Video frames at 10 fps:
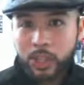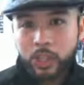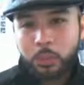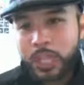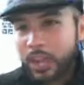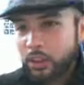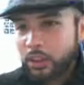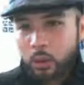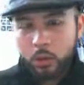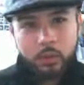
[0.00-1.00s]
So, Bill, I
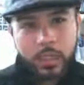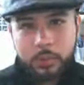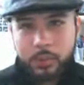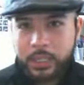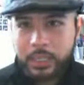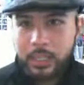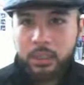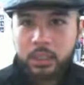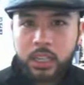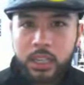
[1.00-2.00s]
don't know. We're really
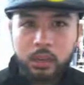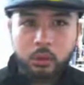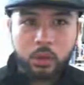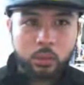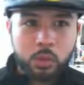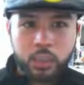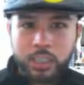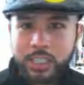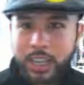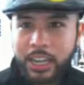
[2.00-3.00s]
busy. We're
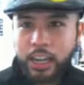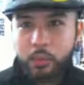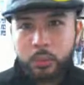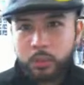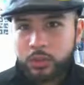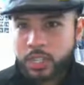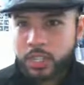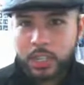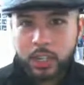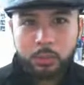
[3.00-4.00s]
just, I know we moved
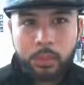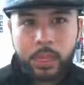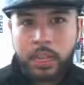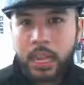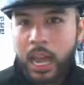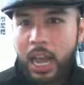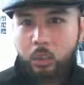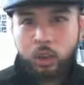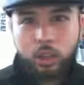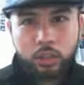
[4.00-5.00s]
in here, but
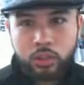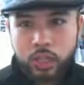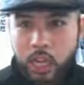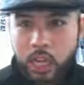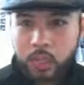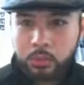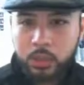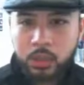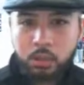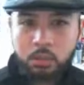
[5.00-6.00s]
I work 2 jobs.
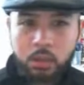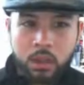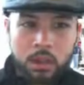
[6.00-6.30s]
So,